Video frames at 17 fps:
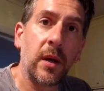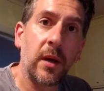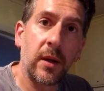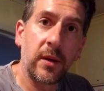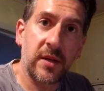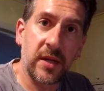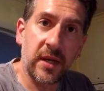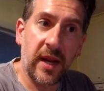
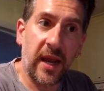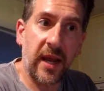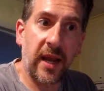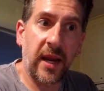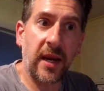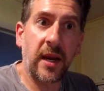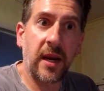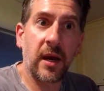
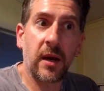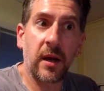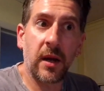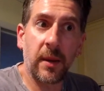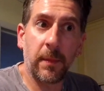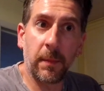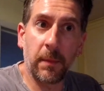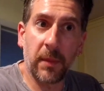today,
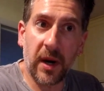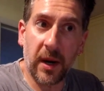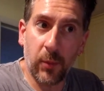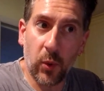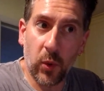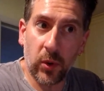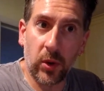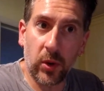but I'm
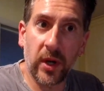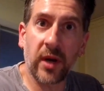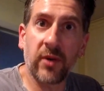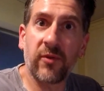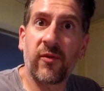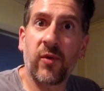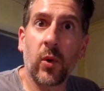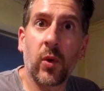ordering
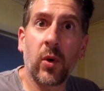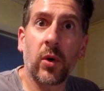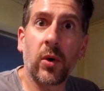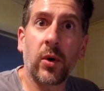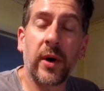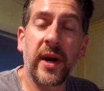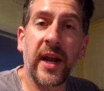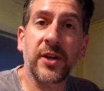
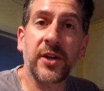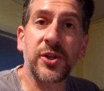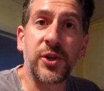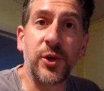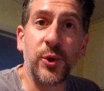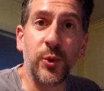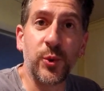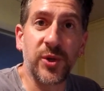for next
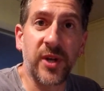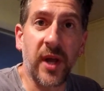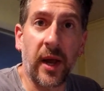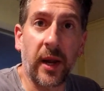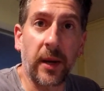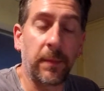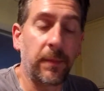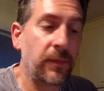
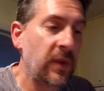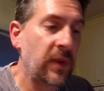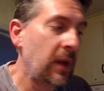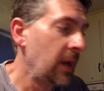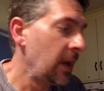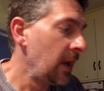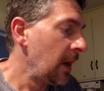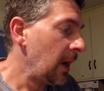Tuesday,
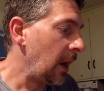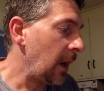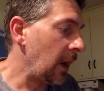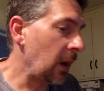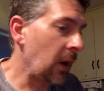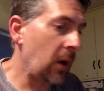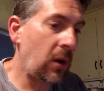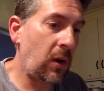
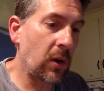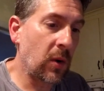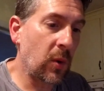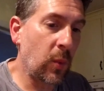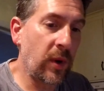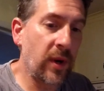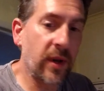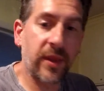along
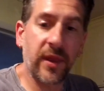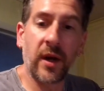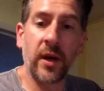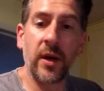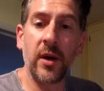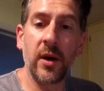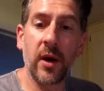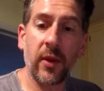with
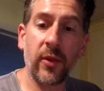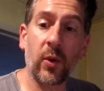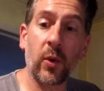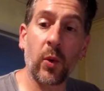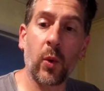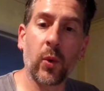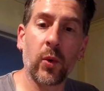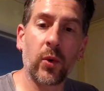another
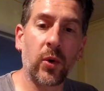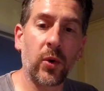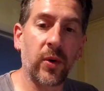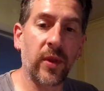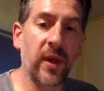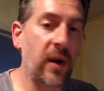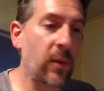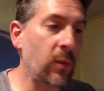order
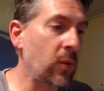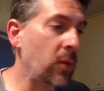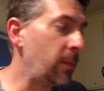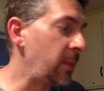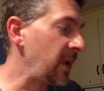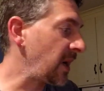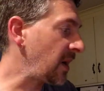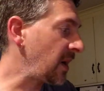that will
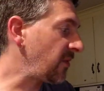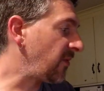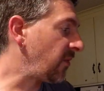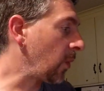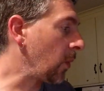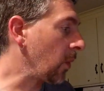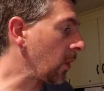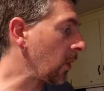be
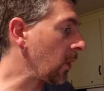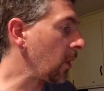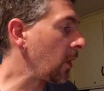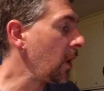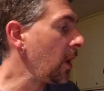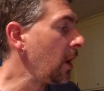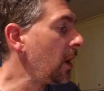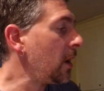for
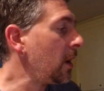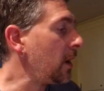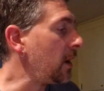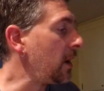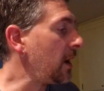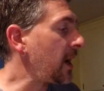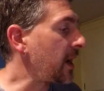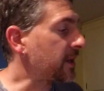
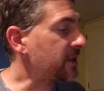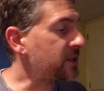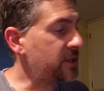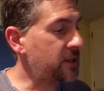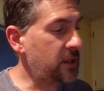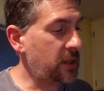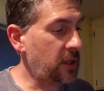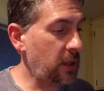
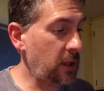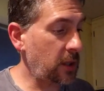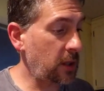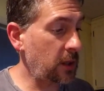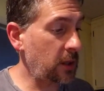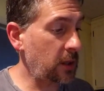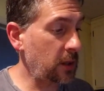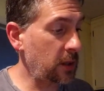next,
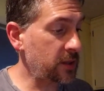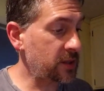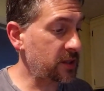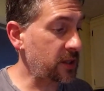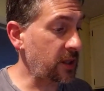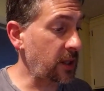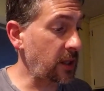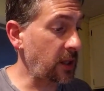let's
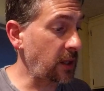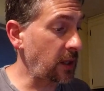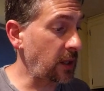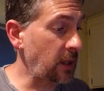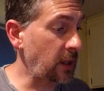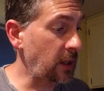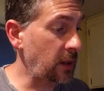see,